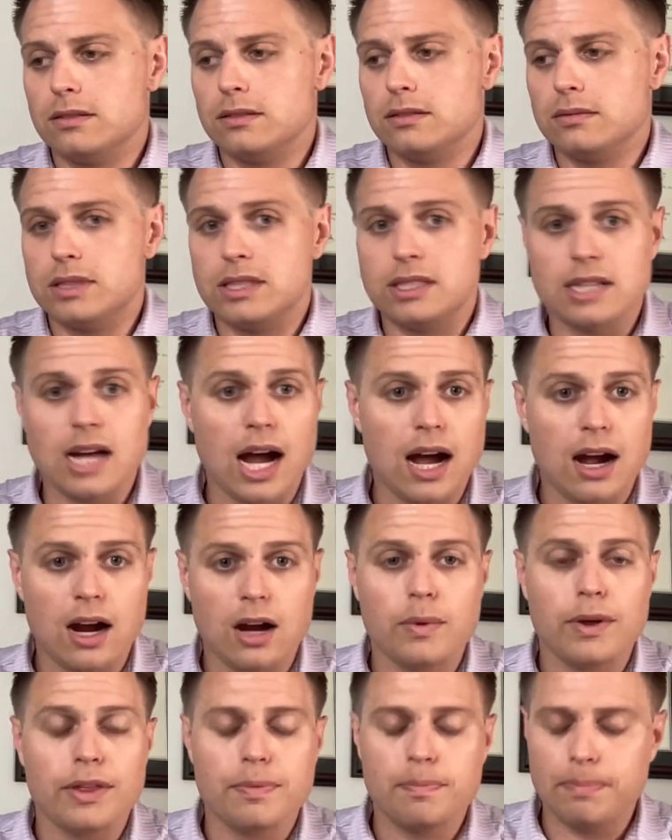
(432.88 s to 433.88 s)
stock or
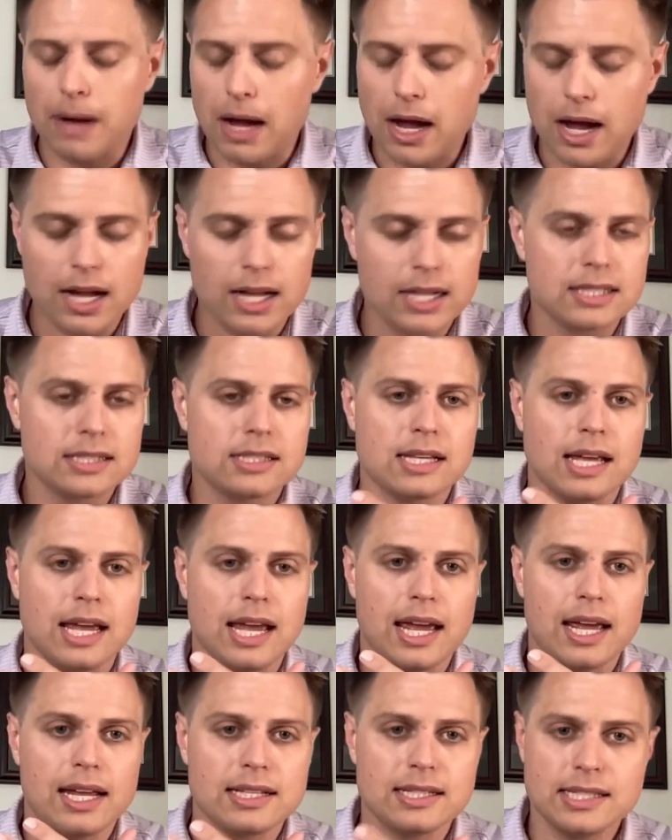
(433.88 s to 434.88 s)
with bonds
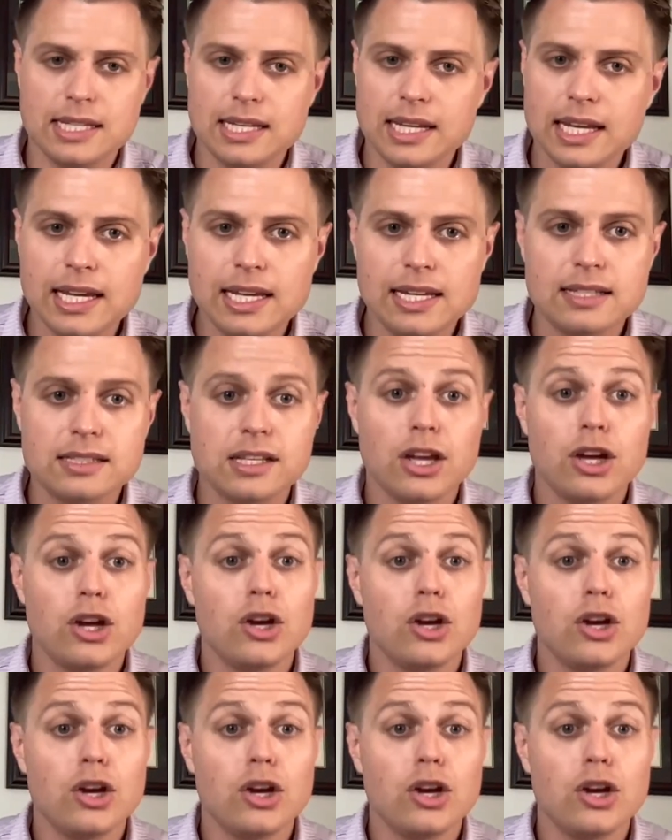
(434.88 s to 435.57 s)
and CDs,